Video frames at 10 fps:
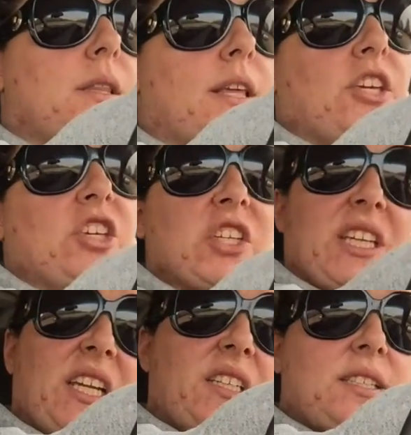like
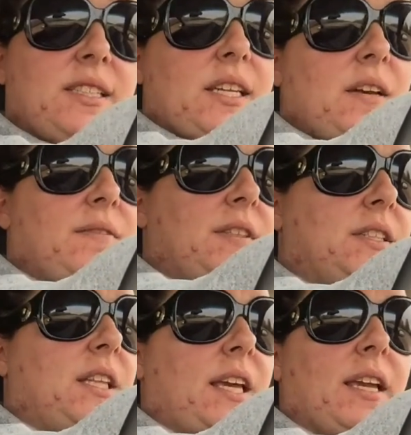cooking and stuff
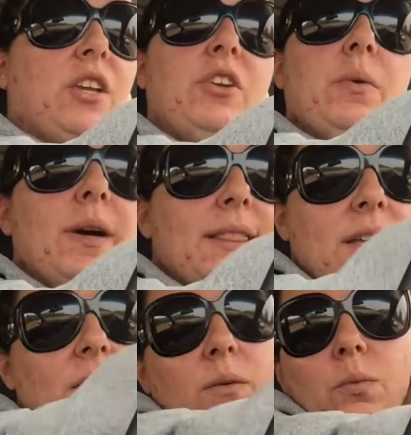and like you know what
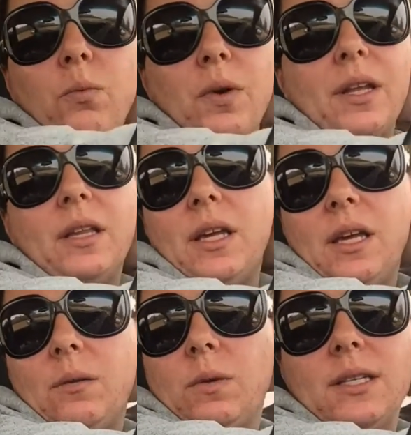though
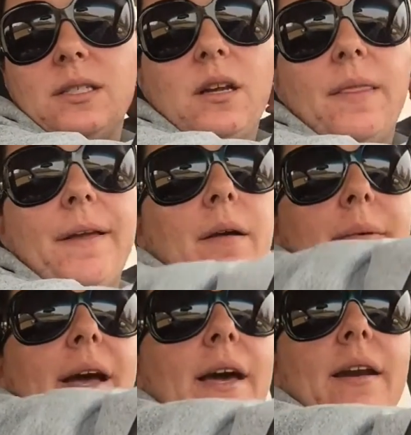really was not that
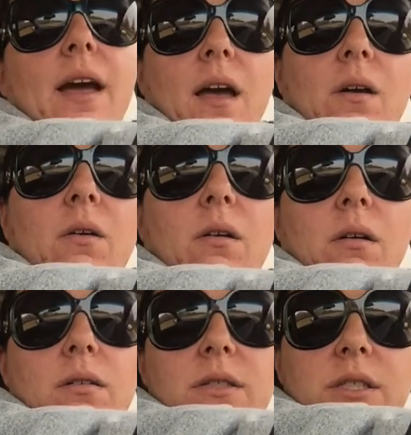bad at
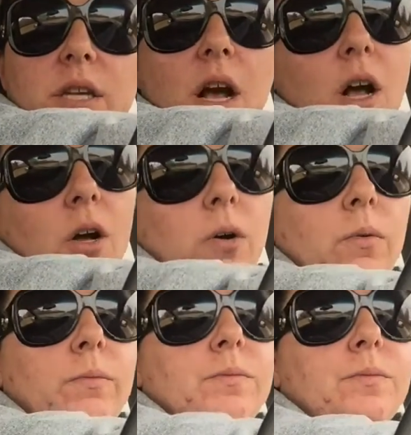all
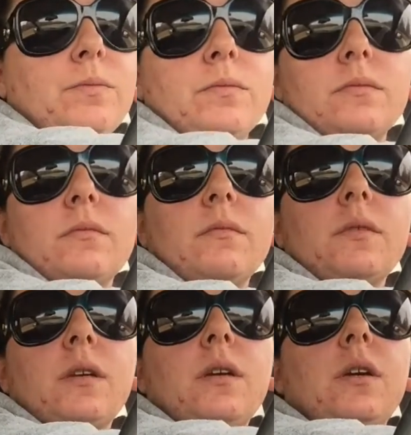so
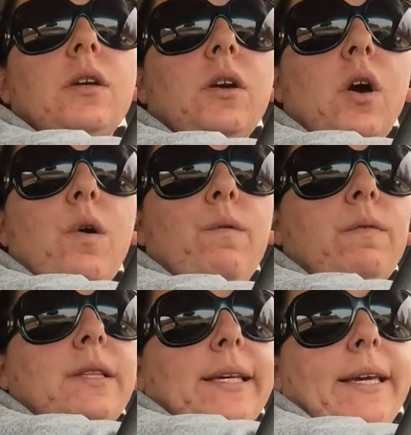
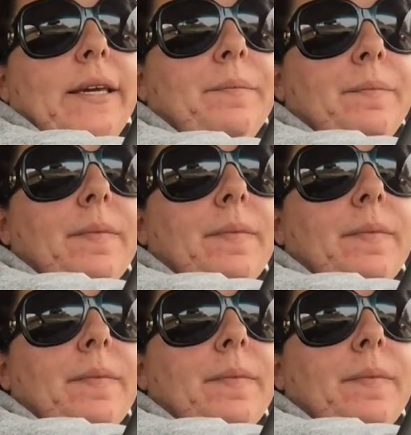hopefully